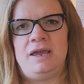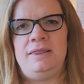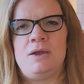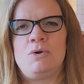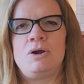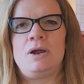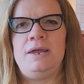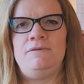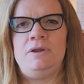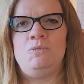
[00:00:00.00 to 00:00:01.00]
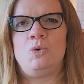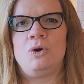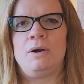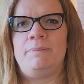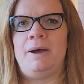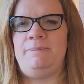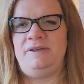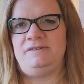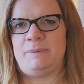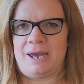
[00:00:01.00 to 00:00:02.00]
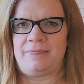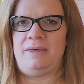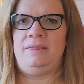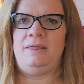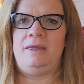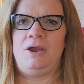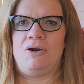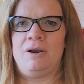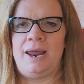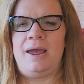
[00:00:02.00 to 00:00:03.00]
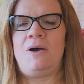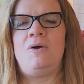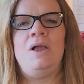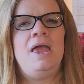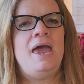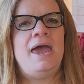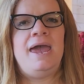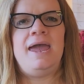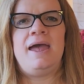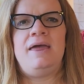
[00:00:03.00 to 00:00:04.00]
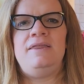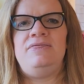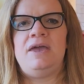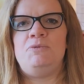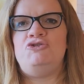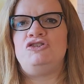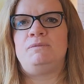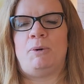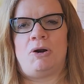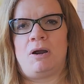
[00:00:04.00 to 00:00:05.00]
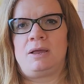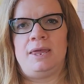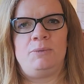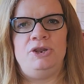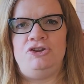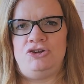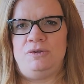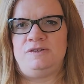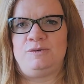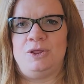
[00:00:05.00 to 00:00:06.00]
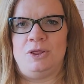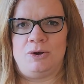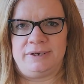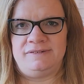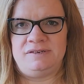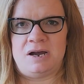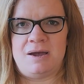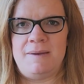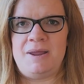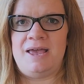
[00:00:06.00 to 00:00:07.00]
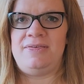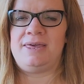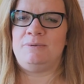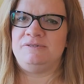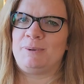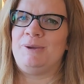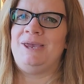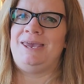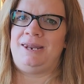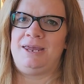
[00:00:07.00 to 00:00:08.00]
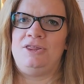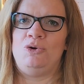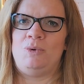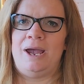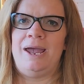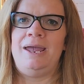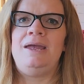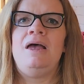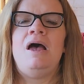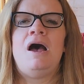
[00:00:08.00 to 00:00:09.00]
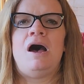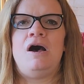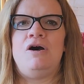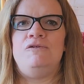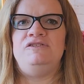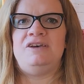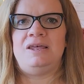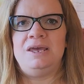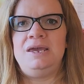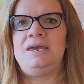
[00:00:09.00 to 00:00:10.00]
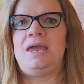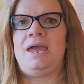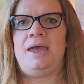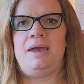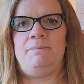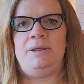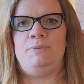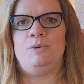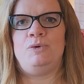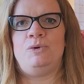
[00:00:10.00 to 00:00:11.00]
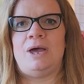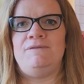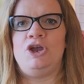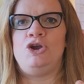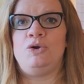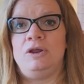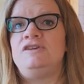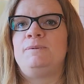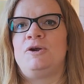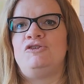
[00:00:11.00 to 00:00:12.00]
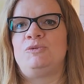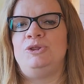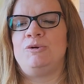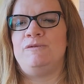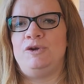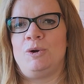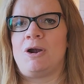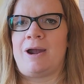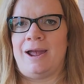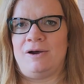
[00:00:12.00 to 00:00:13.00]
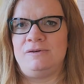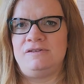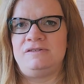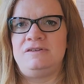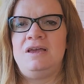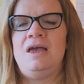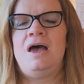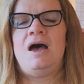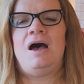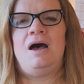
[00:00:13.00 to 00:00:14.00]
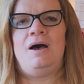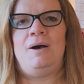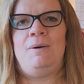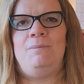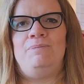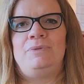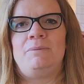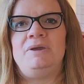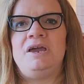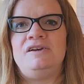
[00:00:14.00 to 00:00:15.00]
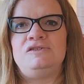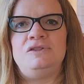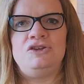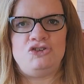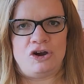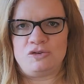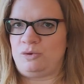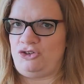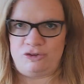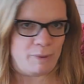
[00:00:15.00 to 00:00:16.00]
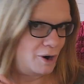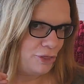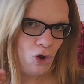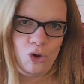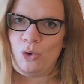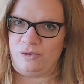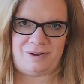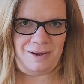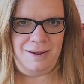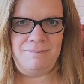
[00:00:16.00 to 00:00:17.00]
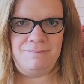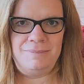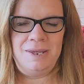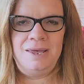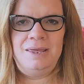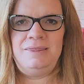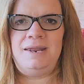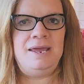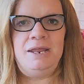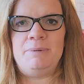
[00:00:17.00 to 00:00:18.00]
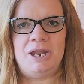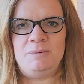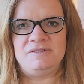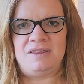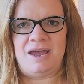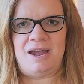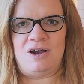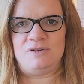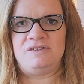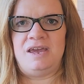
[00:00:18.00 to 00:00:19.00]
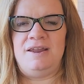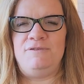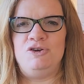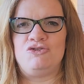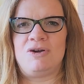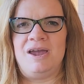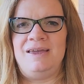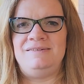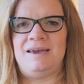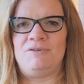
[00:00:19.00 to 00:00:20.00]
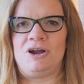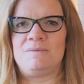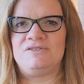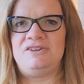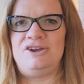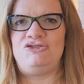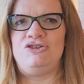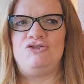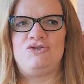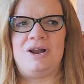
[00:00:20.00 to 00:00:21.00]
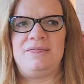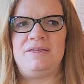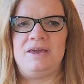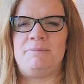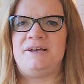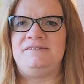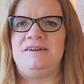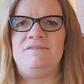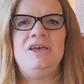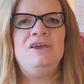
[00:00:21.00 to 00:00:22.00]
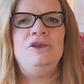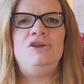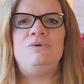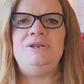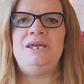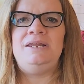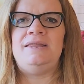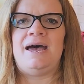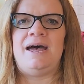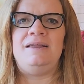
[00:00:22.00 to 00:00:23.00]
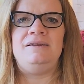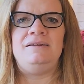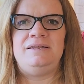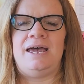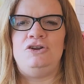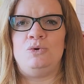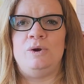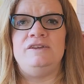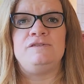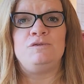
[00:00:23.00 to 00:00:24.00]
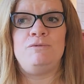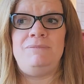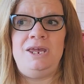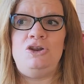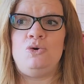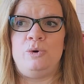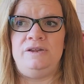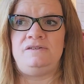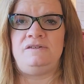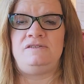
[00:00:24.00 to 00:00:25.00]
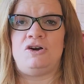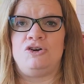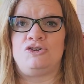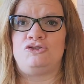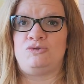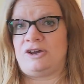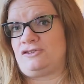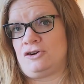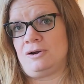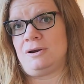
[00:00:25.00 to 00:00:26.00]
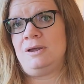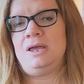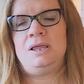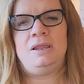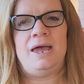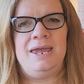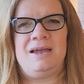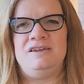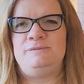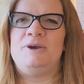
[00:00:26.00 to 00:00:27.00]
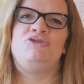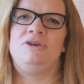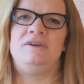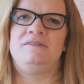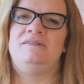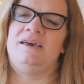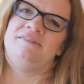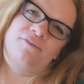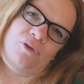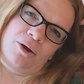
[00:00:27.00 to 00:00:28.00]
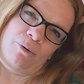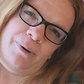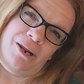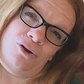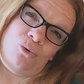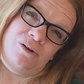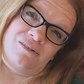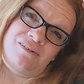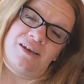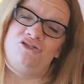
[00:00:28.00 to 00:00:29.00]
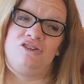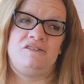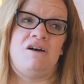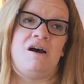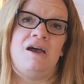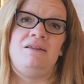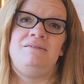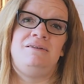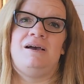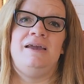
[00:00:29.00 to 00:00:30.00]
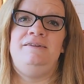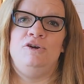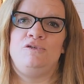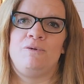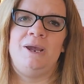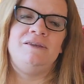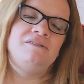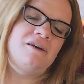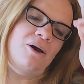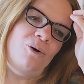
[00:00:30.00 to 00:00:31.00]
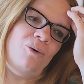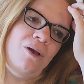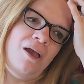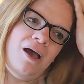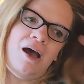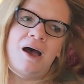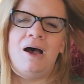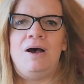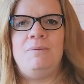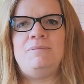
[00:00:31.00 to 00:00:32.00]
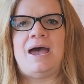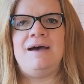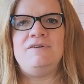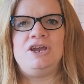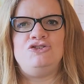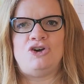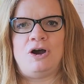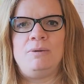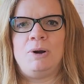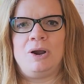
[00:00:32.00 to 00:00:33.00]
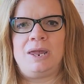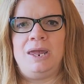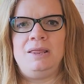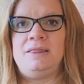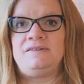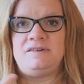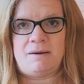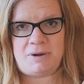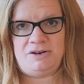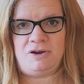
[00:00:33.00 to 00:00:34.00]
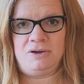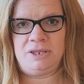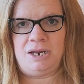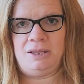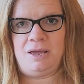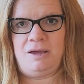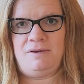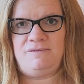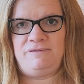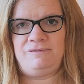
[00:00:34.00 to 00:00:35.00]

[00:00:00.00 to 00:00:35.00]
And they were even more puppies back then than they are now. And they would just bark. Like, we didn't know this for the longest time. And I think probably getting in the way of selling and people having a good experience when they were viewing our house. Because the dogs would just bark the whole time that anybody was in the house. And if you're trying to have a conversation, you're trying to think about stuff, you don't need that noise. For me, noises are a stressor. Like, especially excessive, like repeated noises. It's just not ideal for me. So, having a dog barking, that's not my dog that I love.